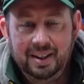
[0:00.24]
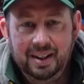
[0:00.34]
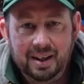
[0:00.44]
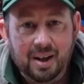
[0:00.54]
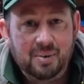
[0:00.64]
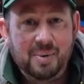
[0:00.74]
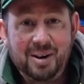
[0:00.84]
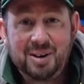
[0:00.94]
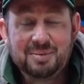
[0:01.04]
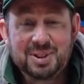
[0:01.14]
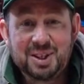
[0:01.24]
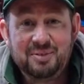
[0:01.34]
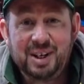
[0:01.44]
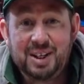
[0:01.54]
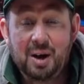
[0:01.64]
Hello and welcome to the
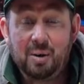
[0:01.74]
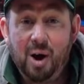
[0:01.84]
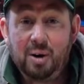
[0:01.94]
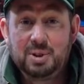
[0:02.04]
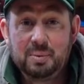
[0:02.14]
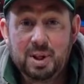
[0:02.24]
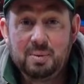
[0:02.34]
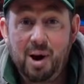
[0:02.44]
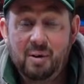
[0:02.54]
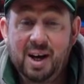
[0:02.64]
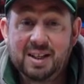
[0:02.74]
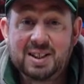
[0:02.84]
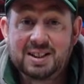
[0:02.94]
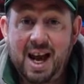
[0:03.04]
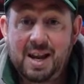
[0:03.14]
video. I'm Jimmy the Mower and
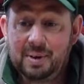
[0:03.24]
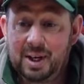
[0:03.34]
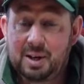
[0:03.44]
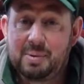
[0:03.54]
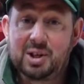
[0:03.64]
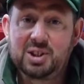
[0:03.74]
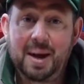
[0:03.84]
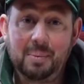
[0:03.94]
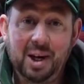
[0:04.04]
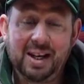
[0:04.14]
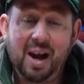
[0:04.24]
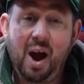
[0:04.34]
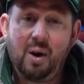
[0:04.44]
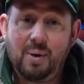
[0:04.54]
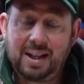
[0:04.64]
today we're going to be assembling
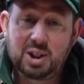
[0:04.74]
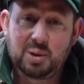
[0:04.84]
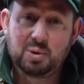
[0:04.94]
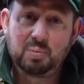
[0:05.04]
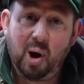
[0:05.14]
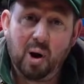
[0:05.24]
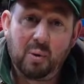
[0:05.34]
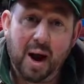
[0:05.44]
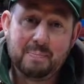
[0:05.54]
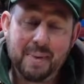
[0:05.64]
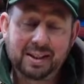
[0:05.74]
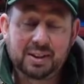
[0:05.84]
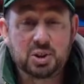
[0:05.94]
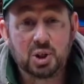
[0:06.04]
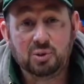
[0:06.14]
a Ransomes Parkway Magna
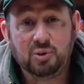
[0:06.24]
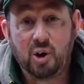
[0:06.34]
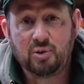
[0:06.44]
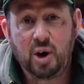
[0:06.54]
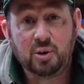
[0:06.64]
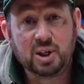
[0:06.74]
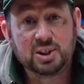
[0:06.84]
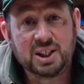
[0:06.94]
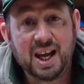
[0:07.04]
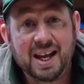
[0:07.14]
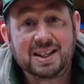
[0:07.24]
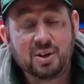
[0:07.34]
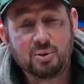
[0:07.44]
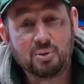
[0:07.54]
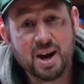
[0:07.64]
250 cutting head
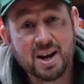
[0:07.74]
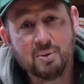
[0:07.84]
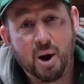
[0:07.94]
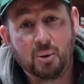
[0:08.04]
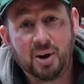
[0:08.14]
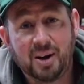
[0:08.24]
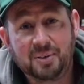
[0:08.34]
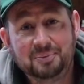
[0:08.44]
rear roller.